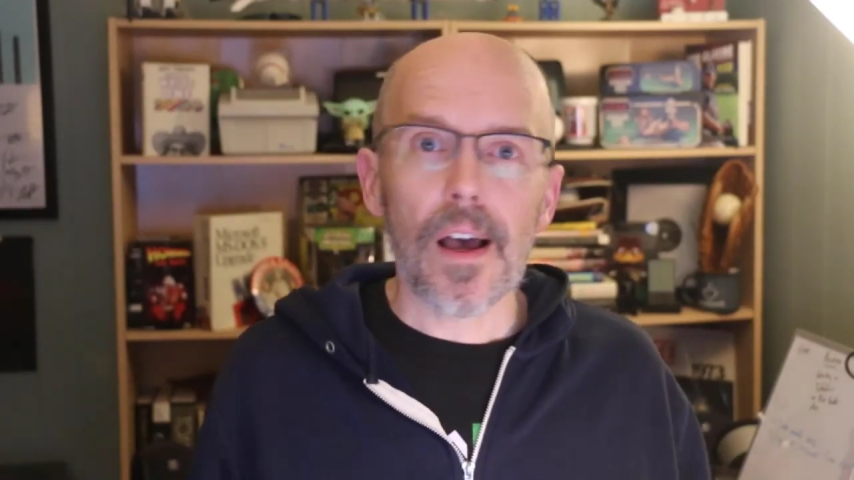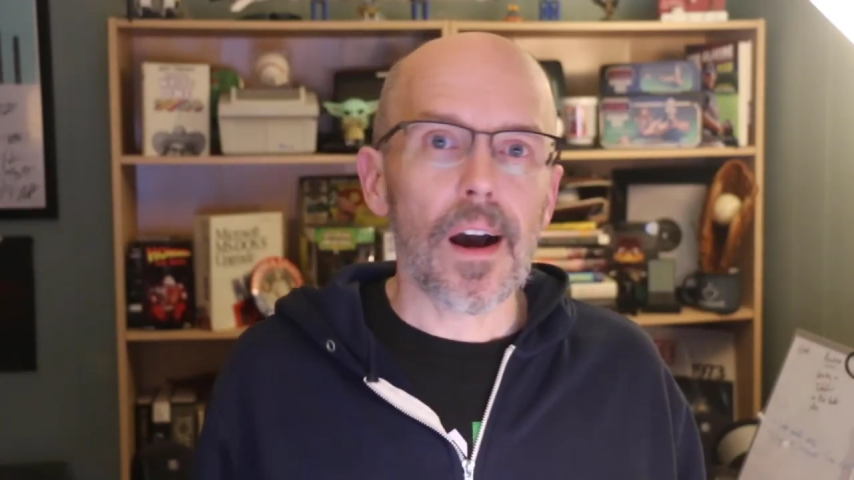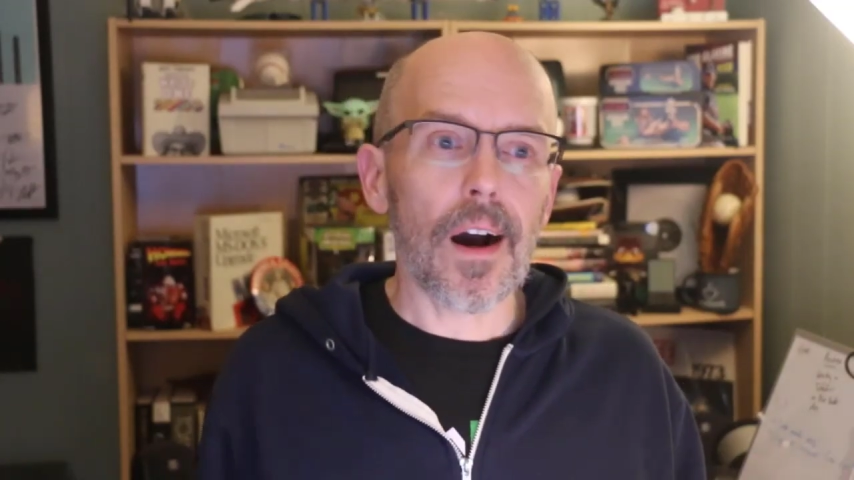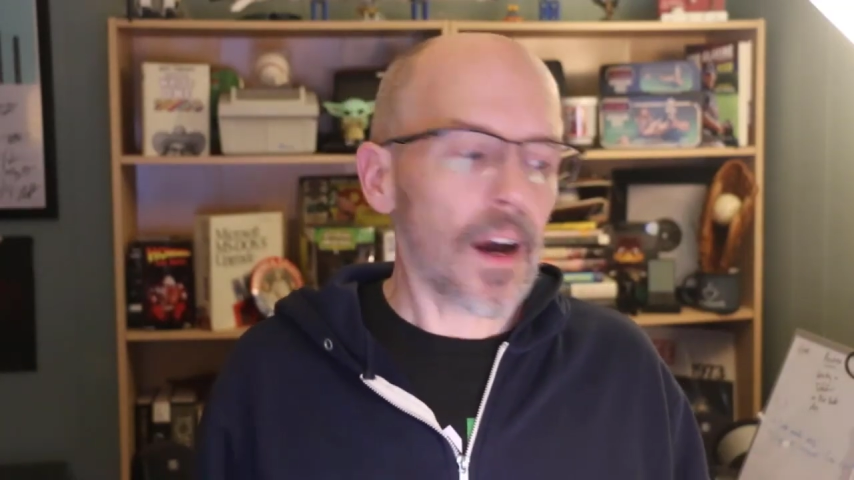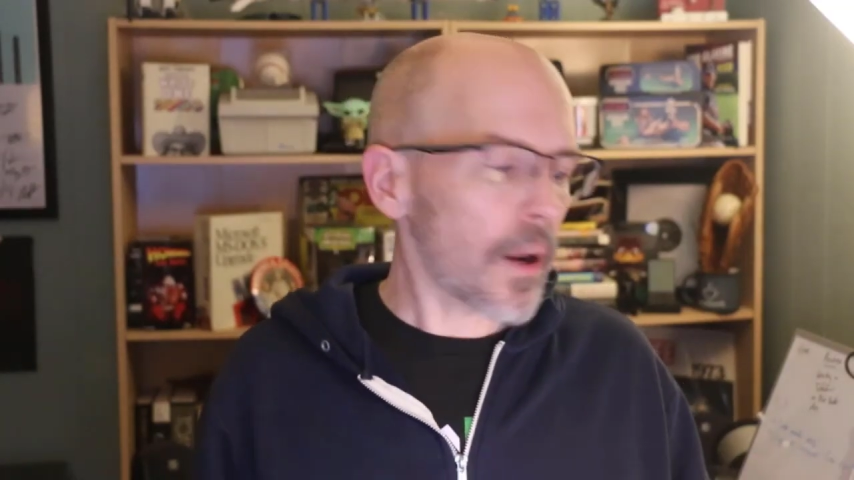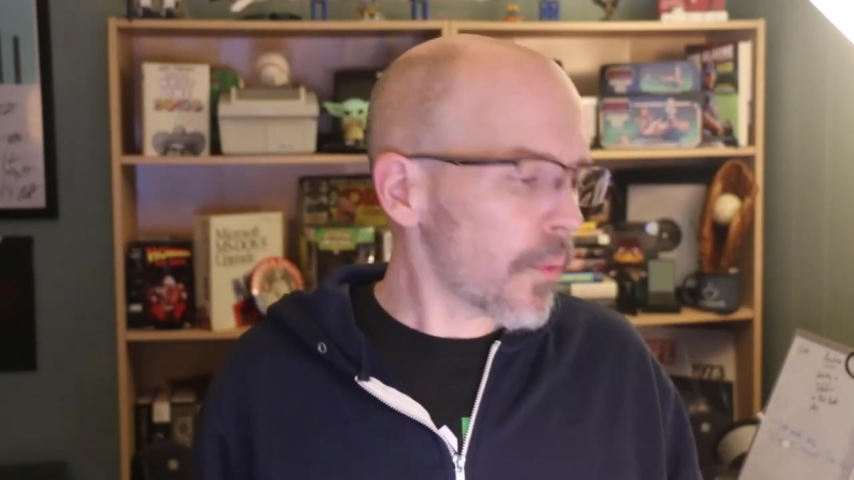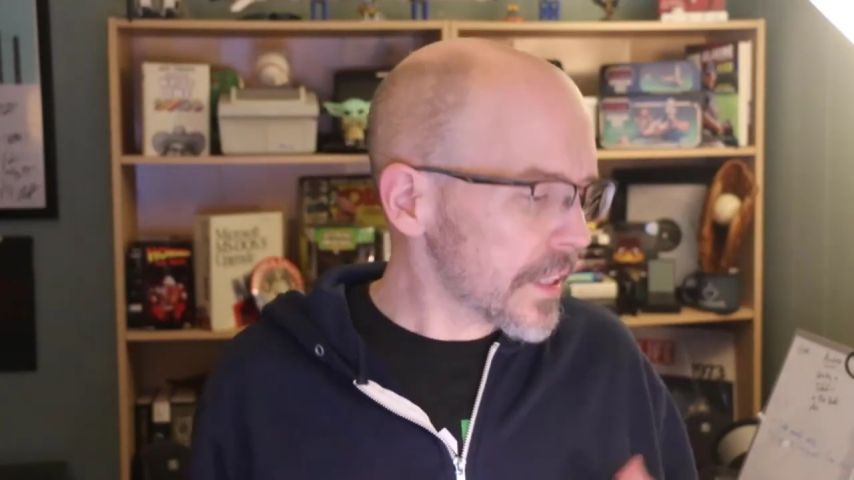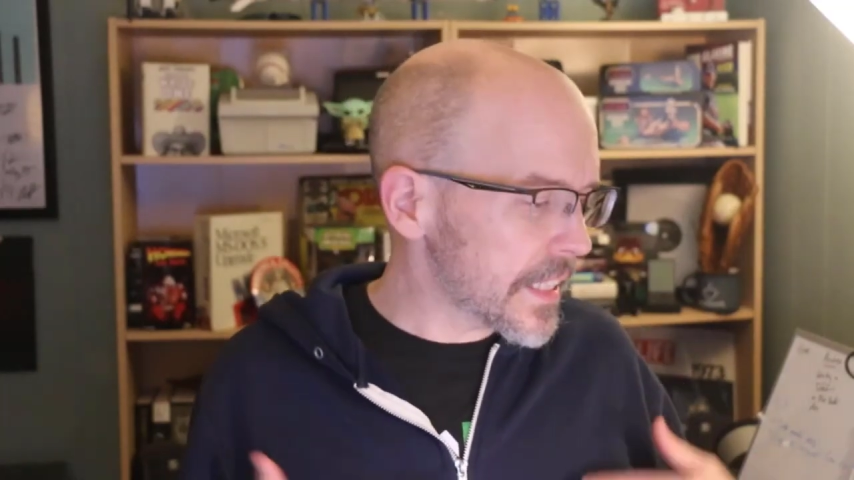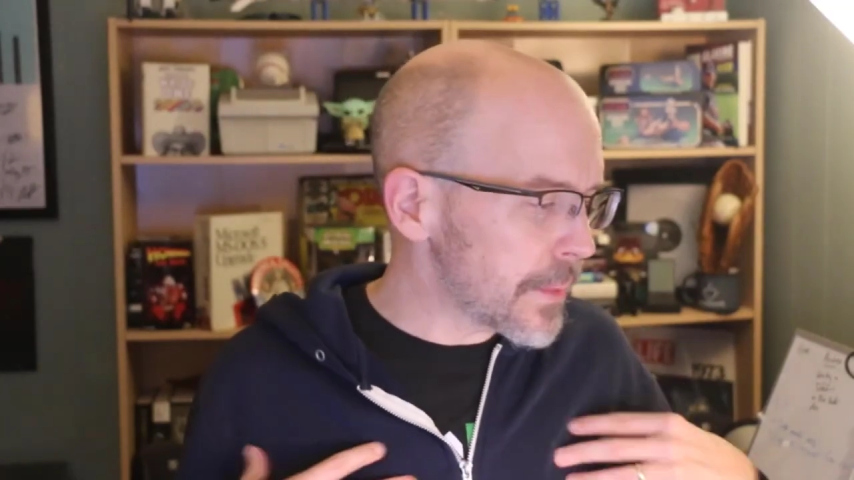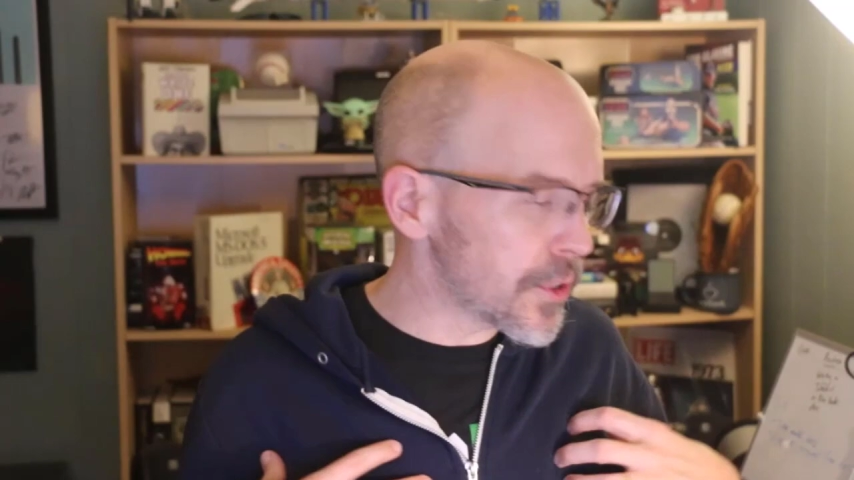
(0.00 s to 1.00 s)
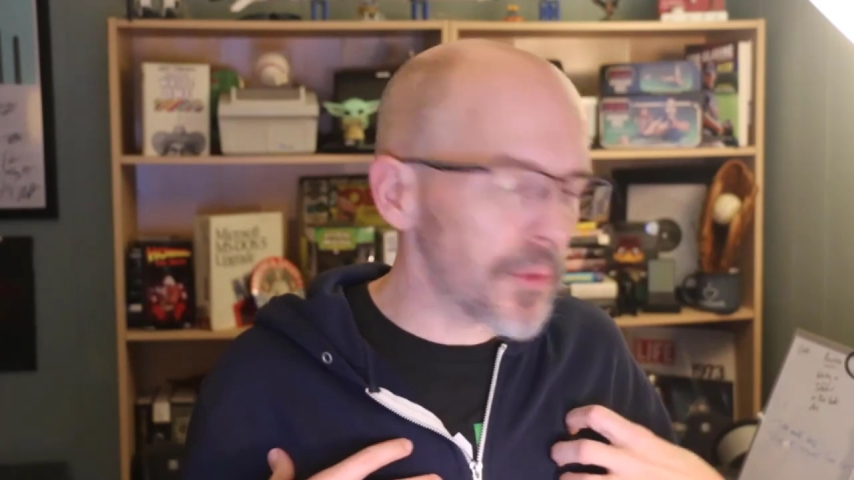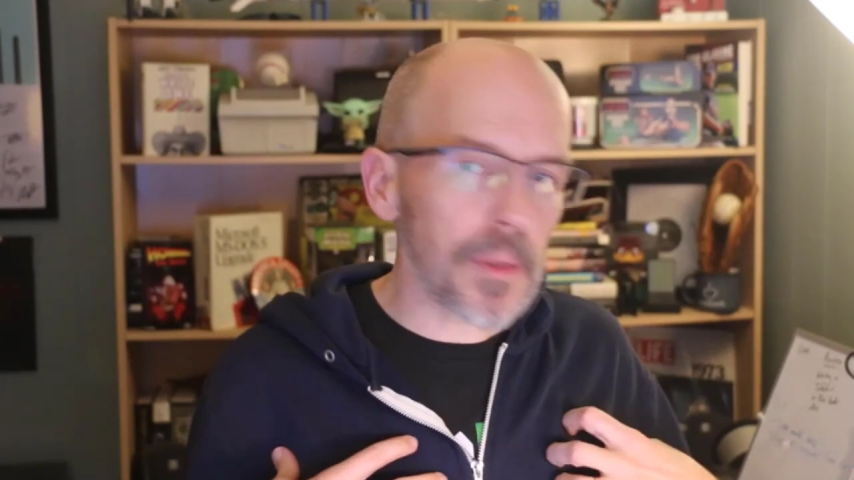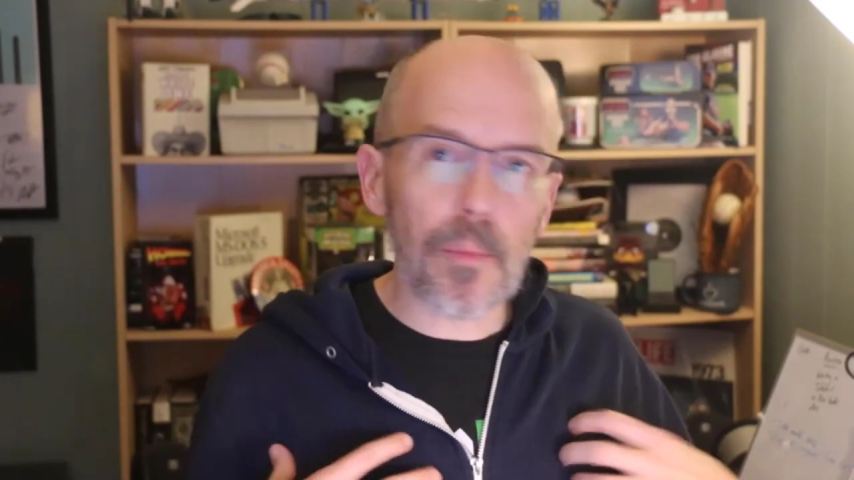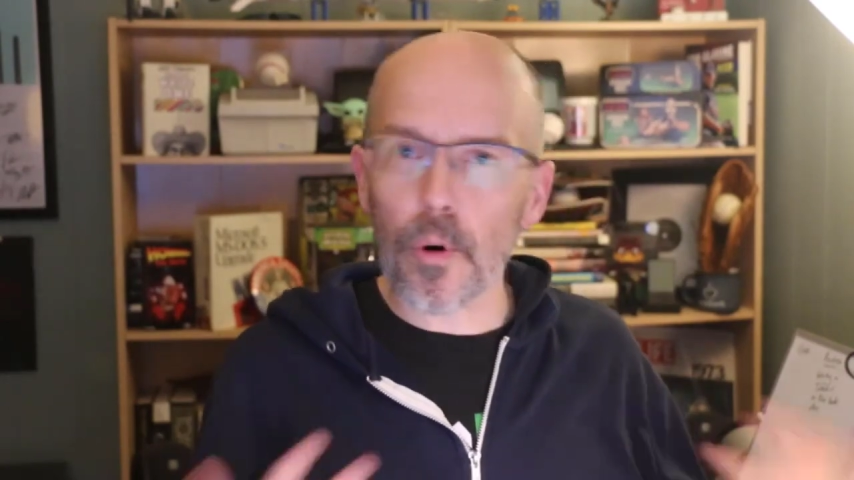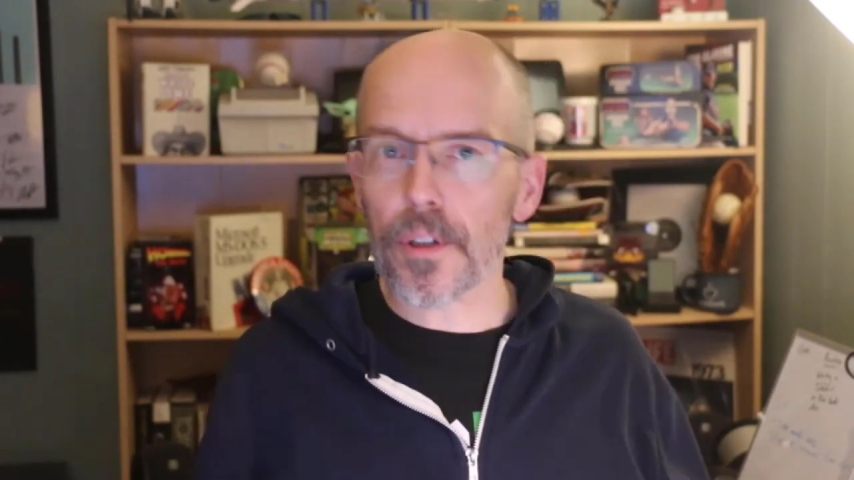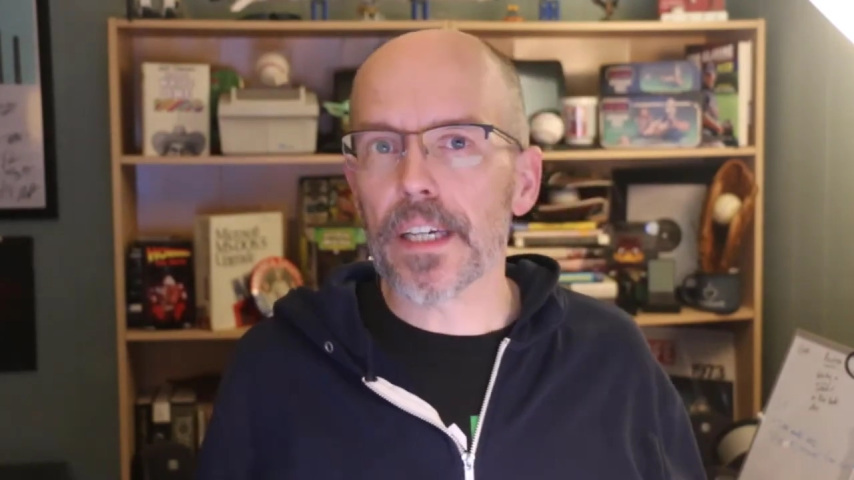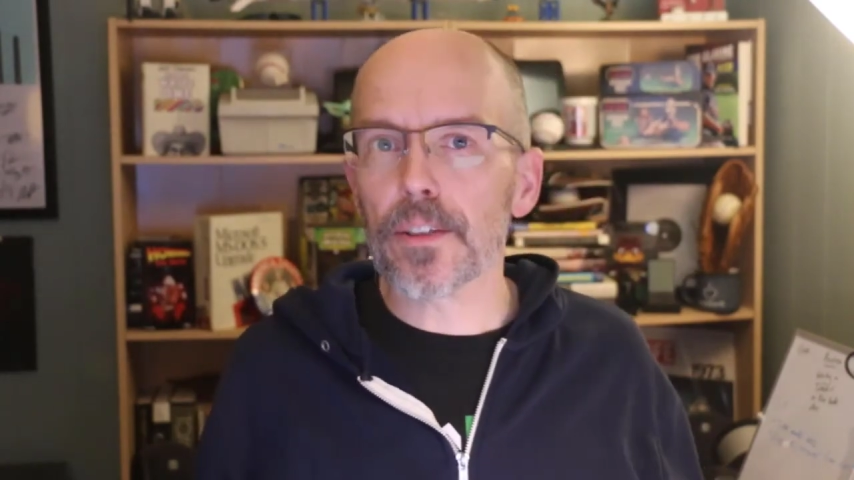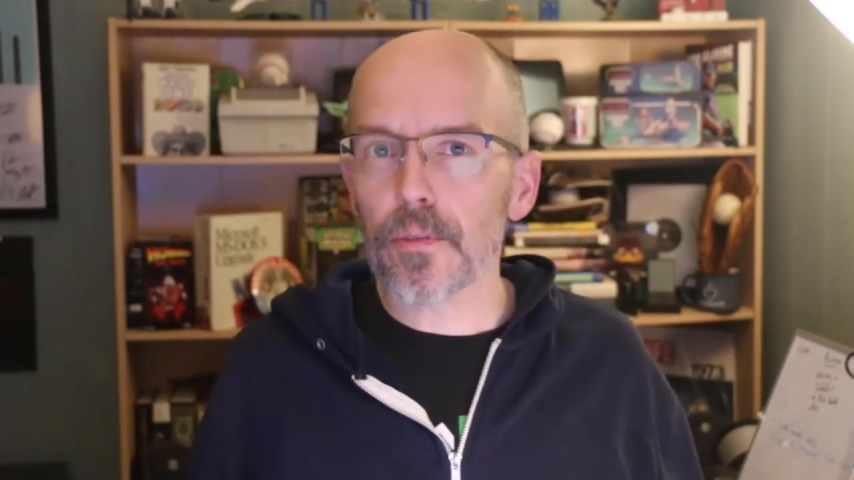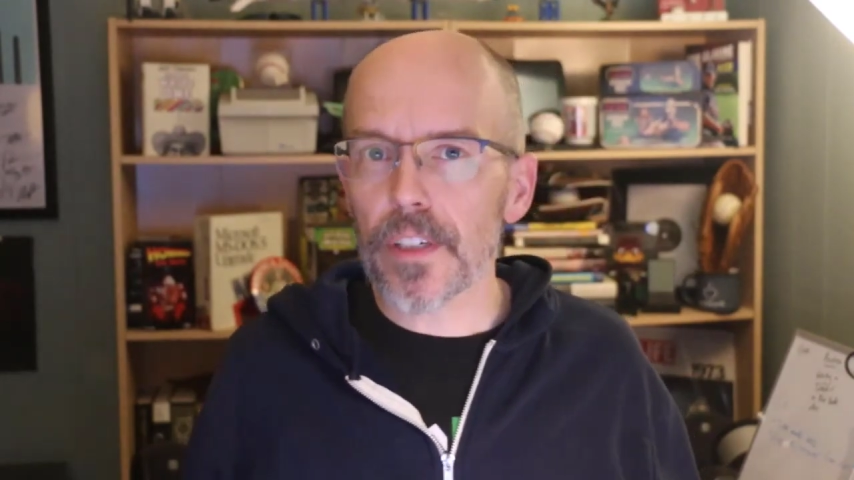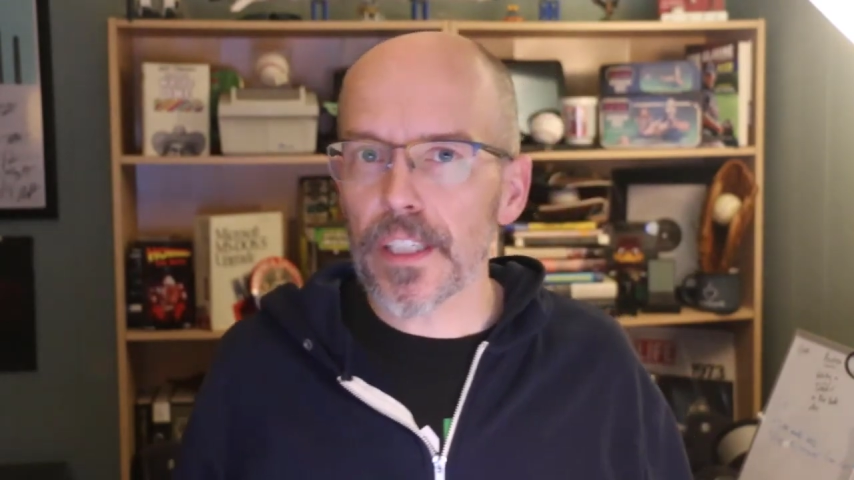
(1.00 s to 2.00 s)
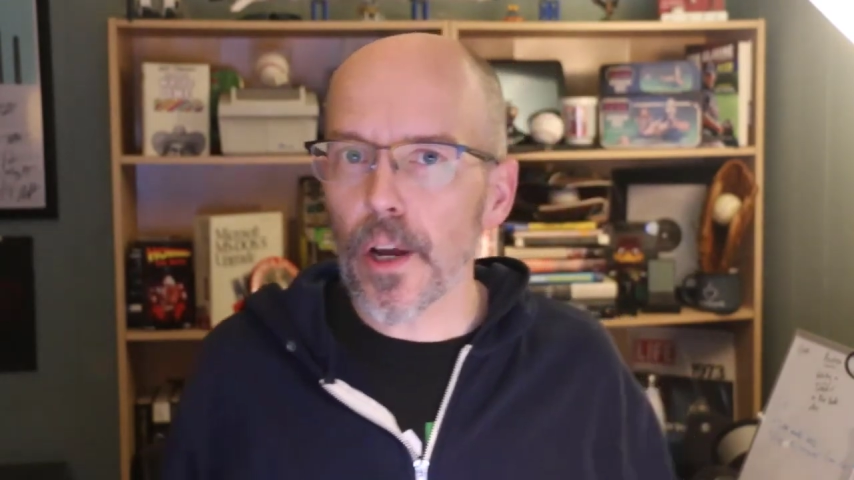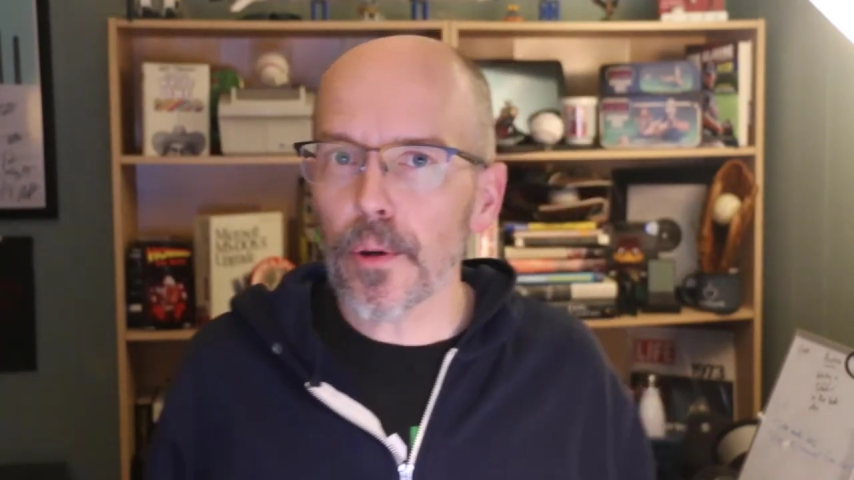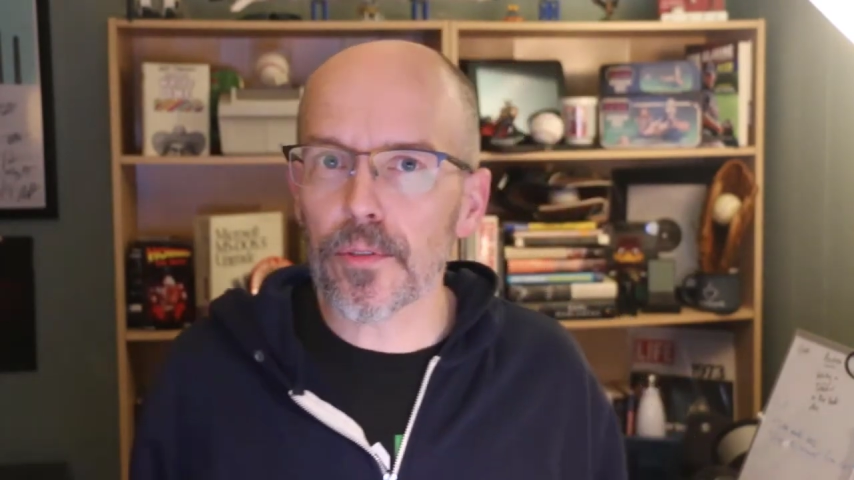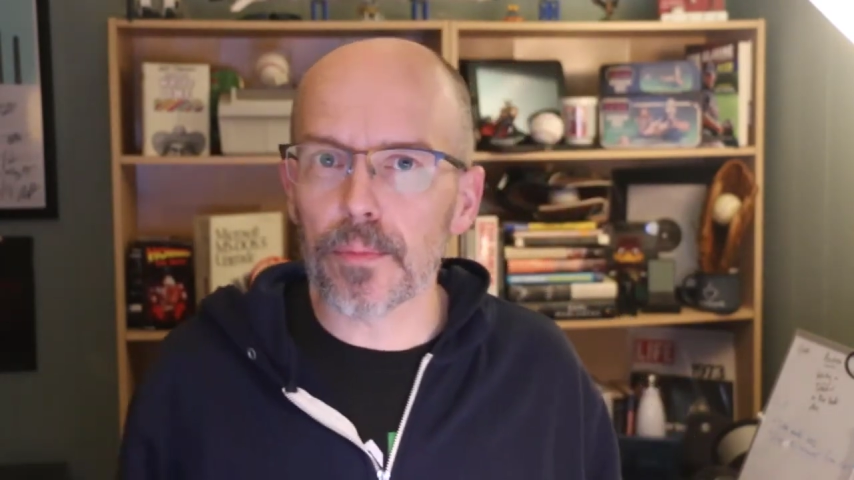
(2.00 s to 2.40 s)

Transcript: I want to keep doing more Kindle videos,